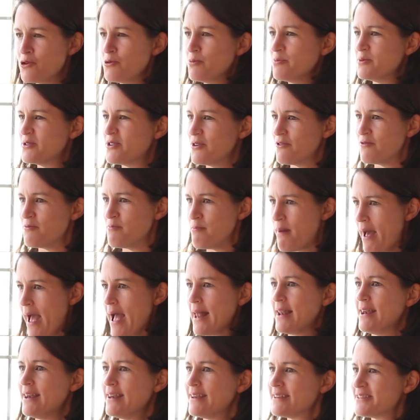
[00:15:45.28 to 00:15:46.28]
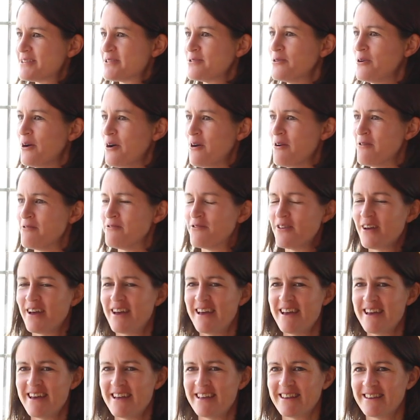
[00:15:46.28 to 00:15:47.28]
groups of men, sort
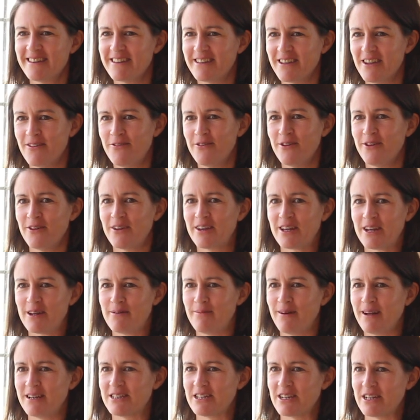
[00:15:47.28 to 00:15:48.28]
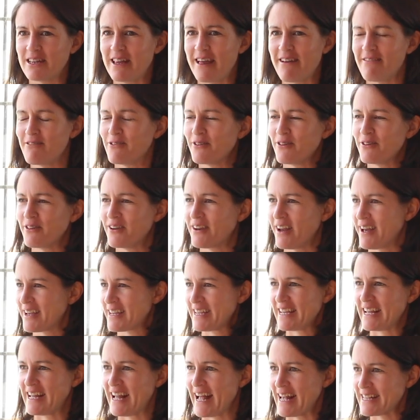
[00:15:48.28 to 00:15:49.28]
of, if you can imagine, they're on
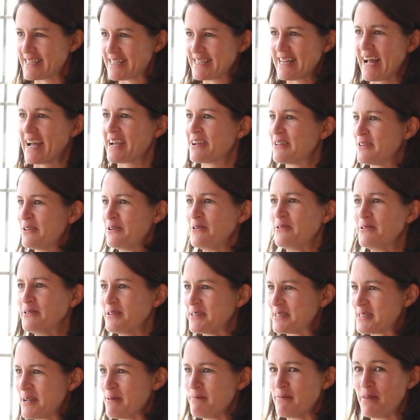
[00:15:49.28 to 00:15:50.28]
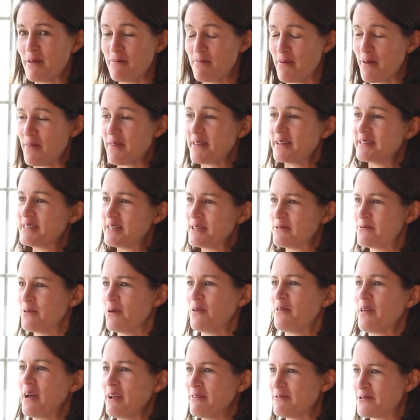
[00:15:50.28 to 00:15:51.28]
like a stag do or something, but this
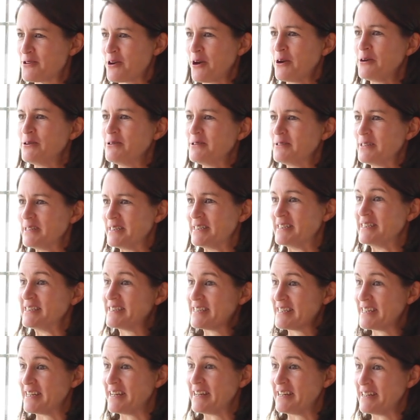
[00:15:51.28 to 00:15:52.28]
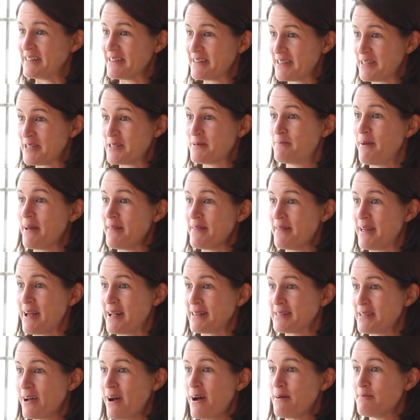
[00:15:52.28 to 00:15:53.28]
is what they've chosen to
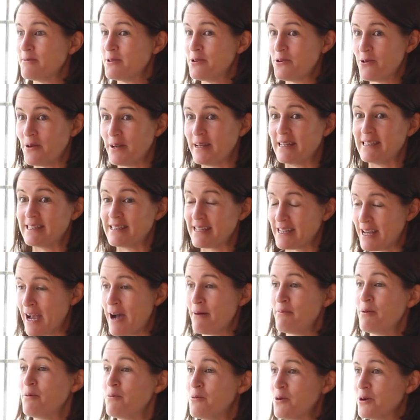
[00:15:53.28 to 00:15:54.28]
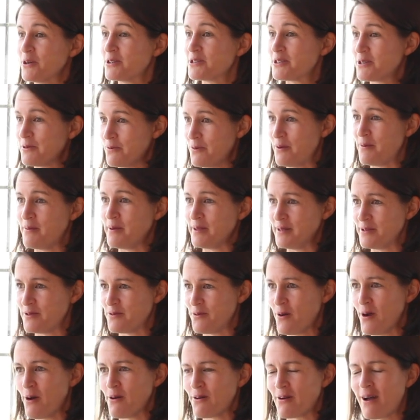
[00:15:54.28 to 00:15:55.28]
spend their time doing, is to come and watch the
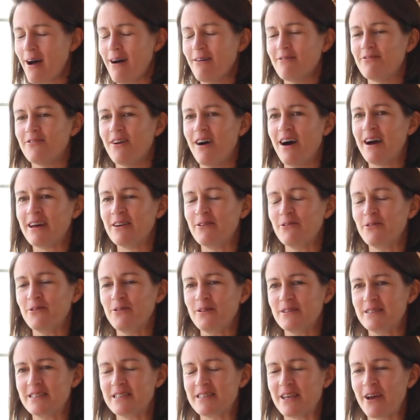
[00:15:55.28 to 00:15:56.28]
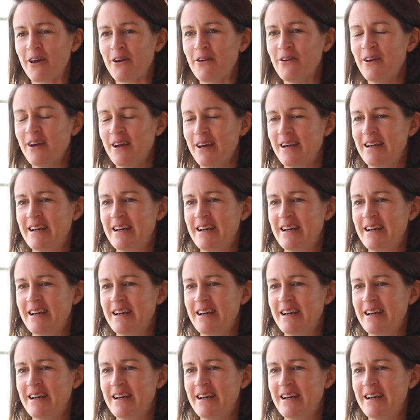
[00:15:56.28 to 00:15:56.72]
Women's World Cup final. And so